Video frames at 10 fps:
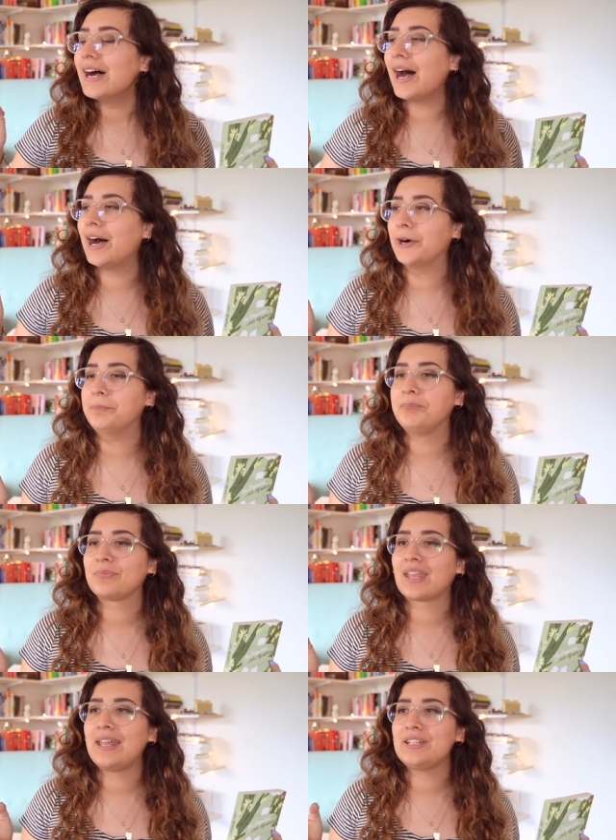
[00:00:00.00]
um,
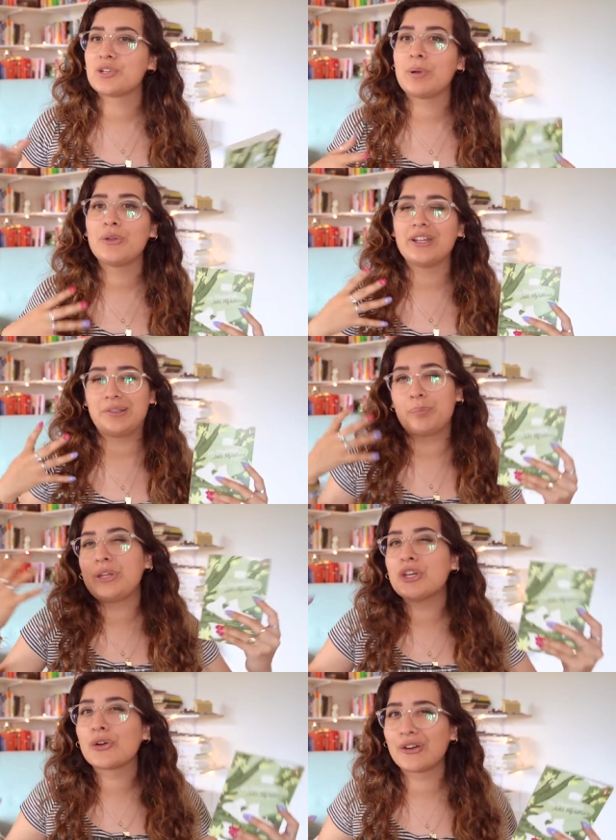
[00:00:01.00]
and it's about, like,
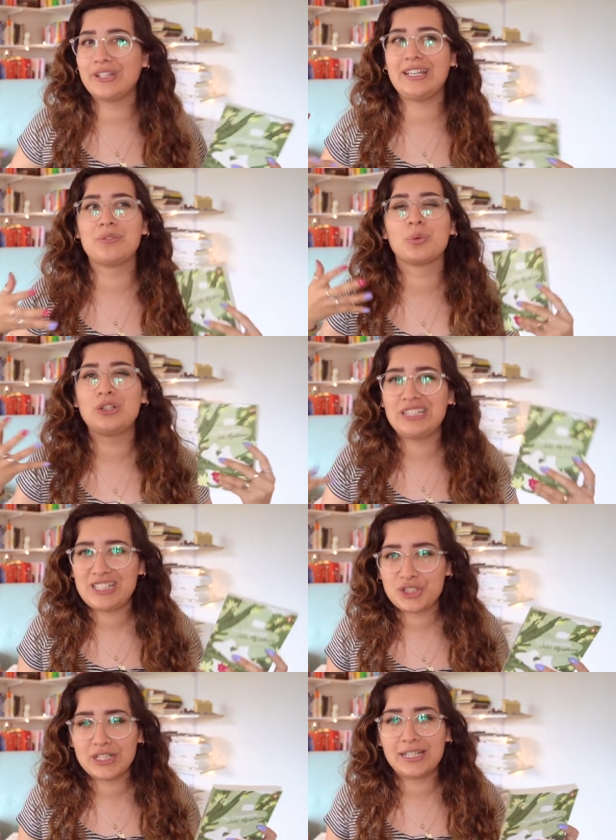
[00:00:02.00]
purity and
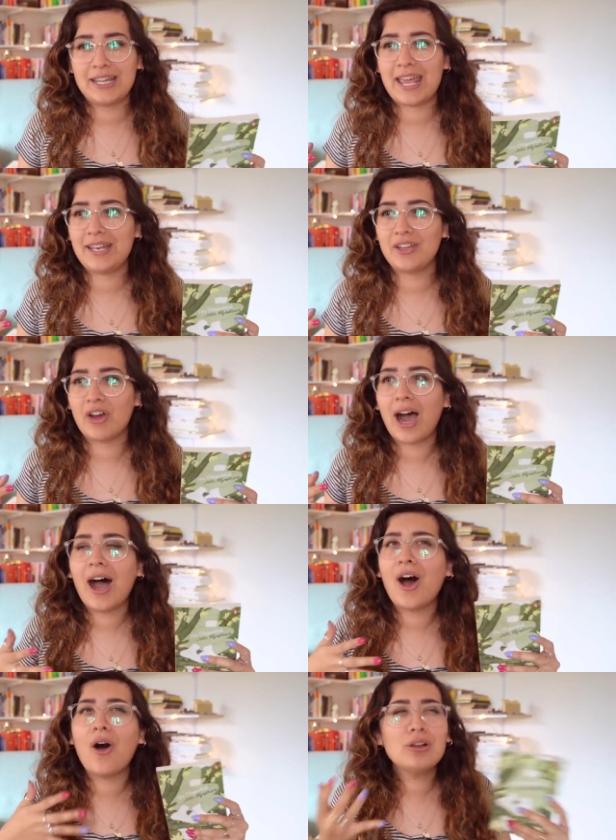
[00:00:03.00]
religion, and
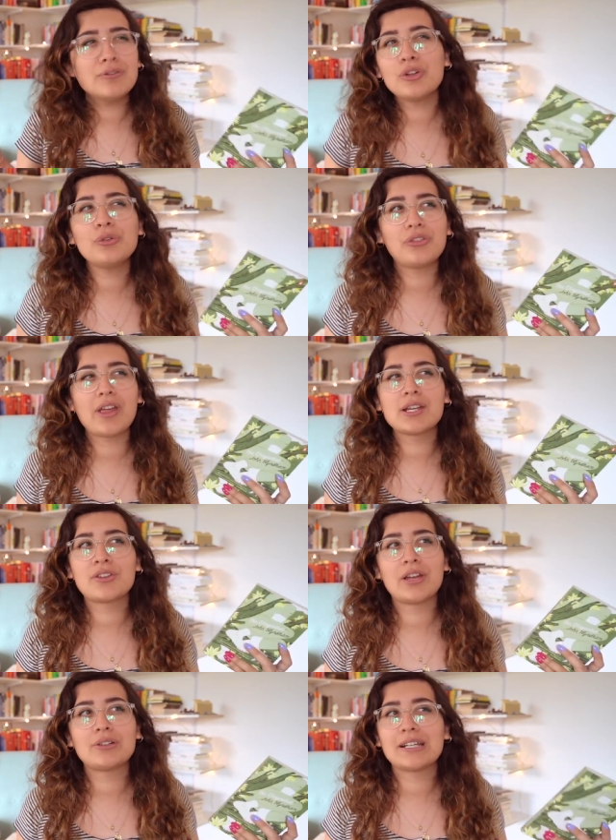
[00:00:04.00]
all of those things
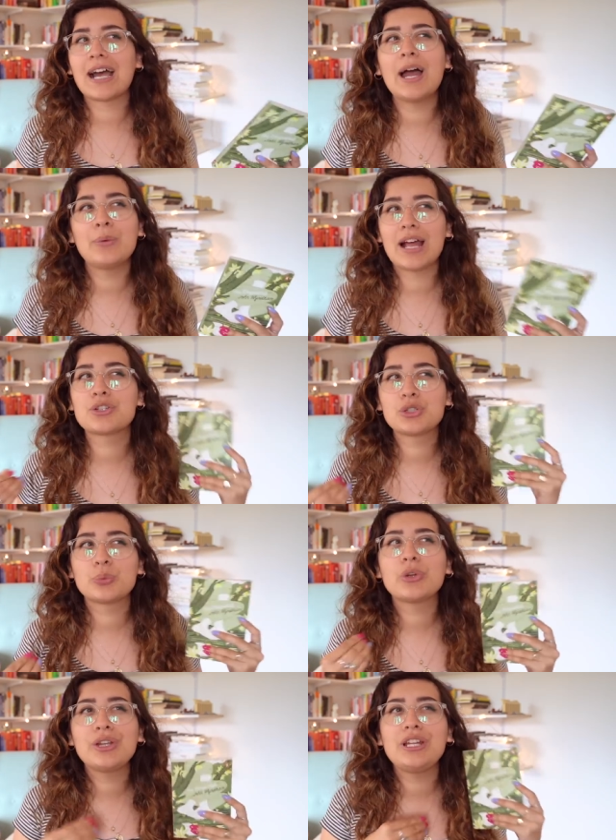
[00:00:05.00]
sound like I would actually
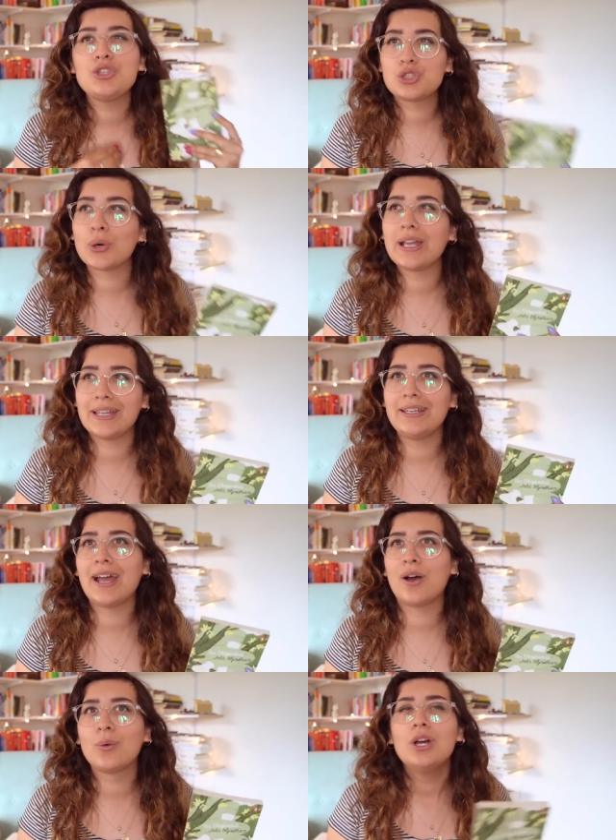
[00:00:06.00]
really enjoy it
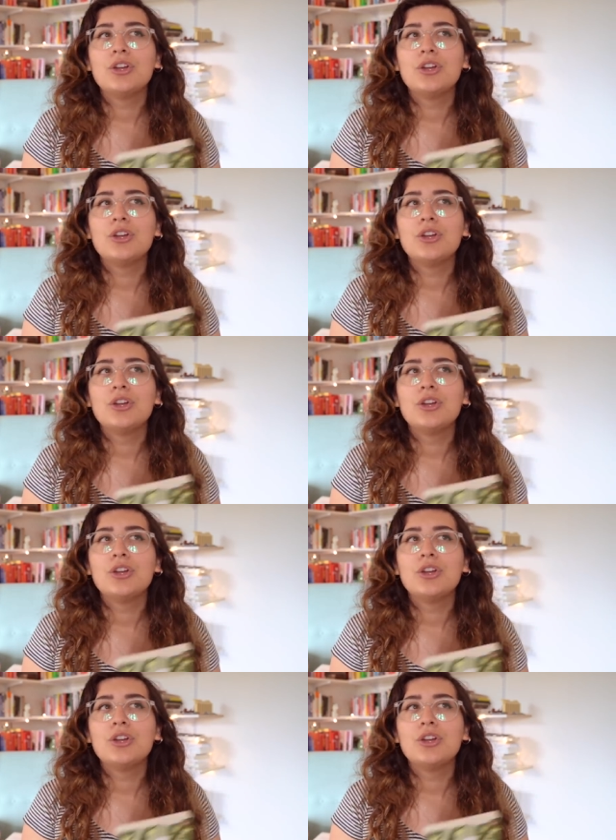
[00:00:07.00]
now.